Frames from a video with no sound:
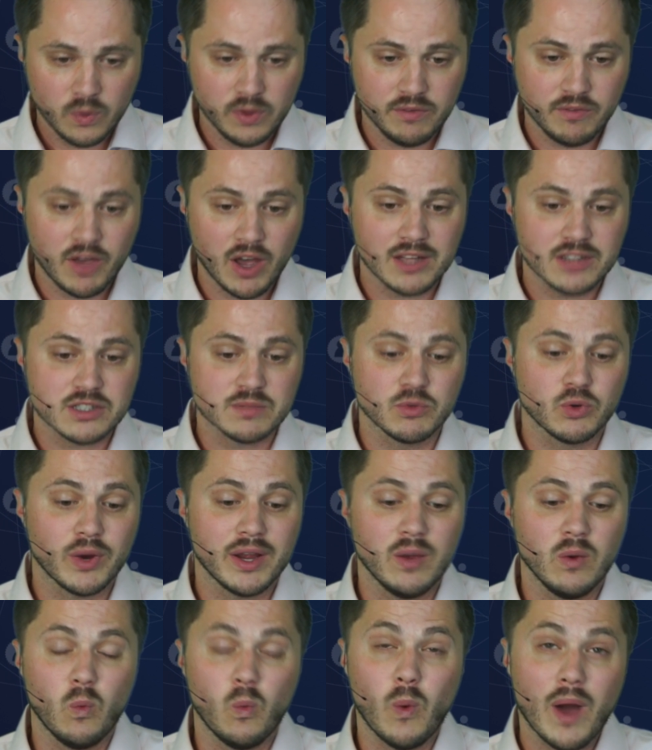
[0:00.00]
we've got some
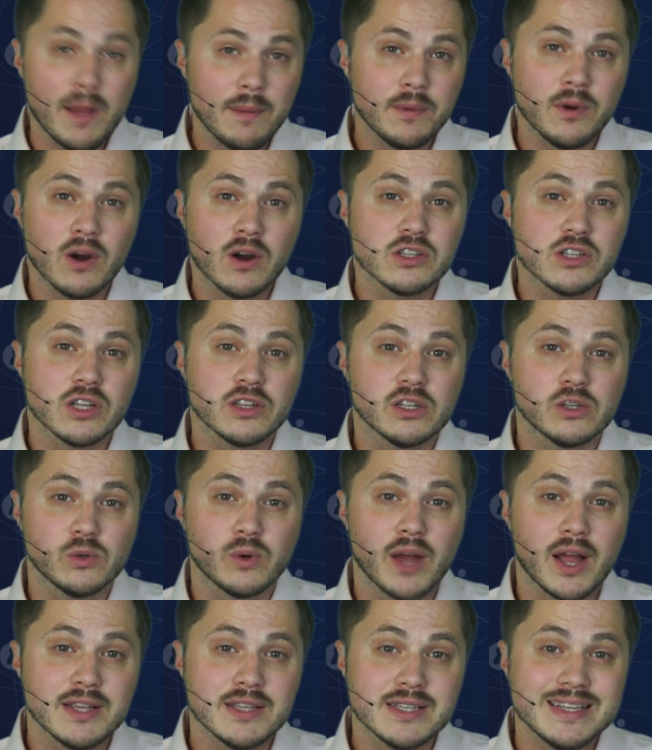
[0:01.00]
great webinars on the
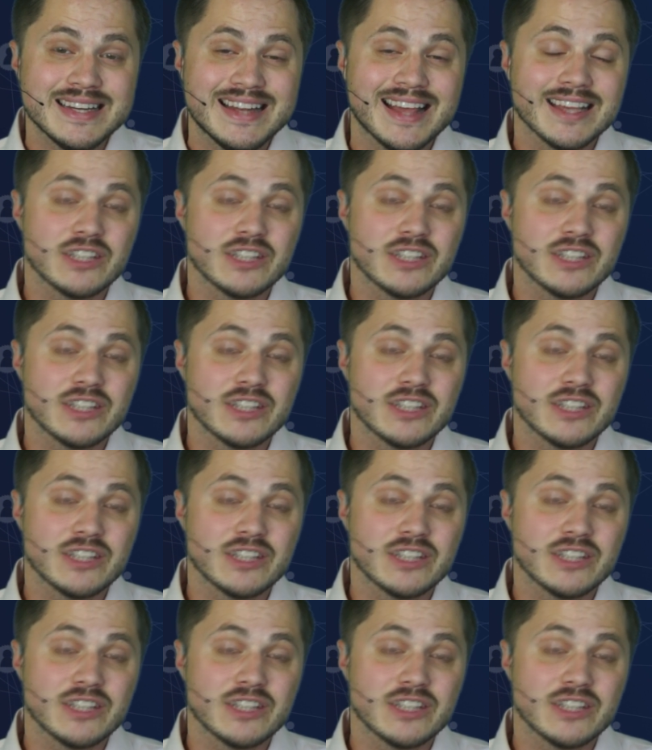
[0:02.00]
horizon.